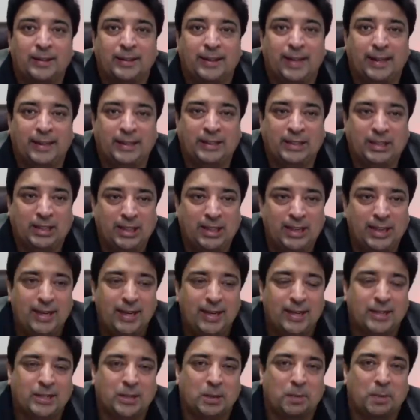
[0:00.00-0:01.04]
get
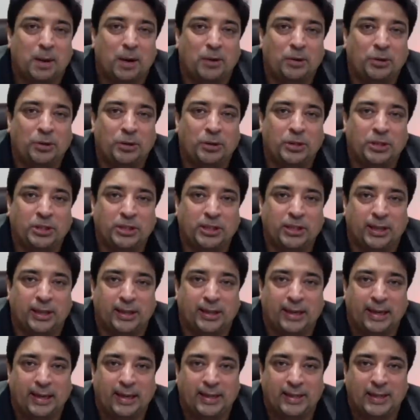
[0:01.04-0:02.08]
serious about your
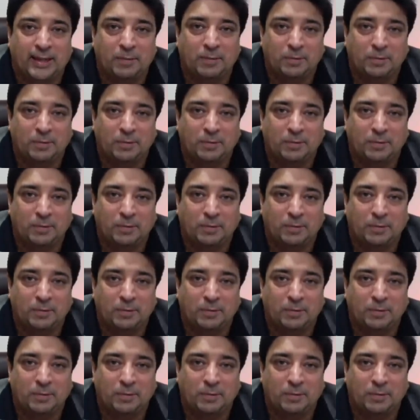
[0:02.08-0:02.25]
studies.